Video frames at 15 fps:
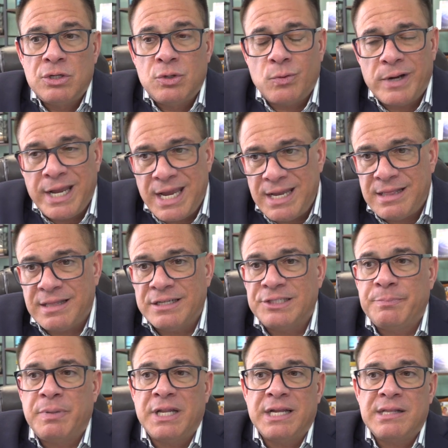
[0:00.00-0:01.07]
Do I hate this
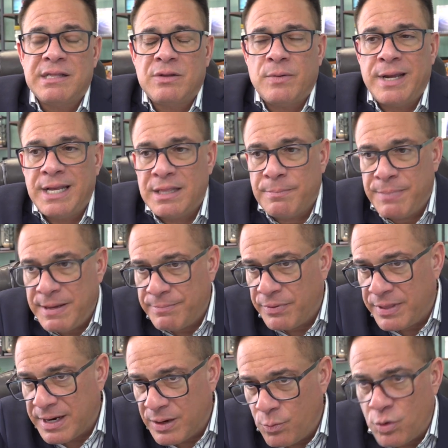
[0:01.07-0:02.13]
place? Do I hate the people
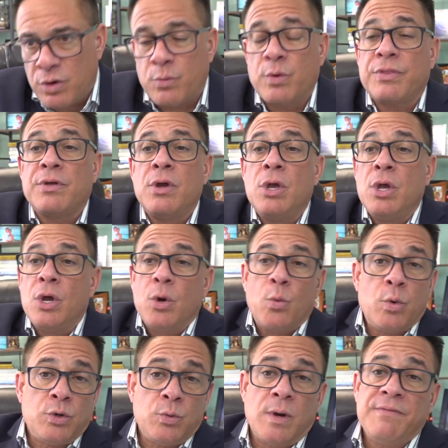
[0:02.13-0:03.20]
that I work with?
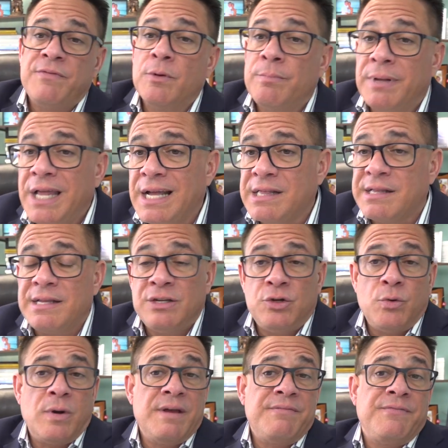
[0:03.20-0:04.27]
Or do I feel blessed and
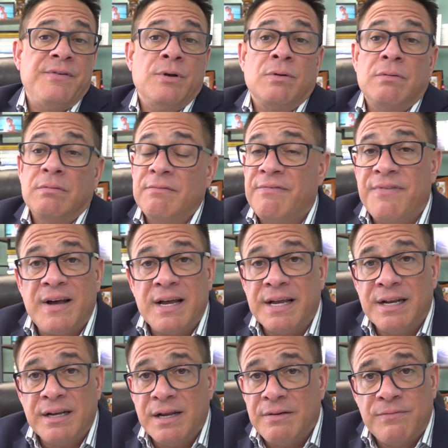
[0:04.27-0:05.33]
do I feel
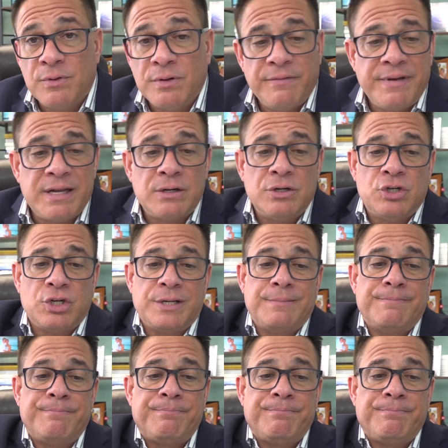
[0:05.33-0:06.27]
fine and full of energy?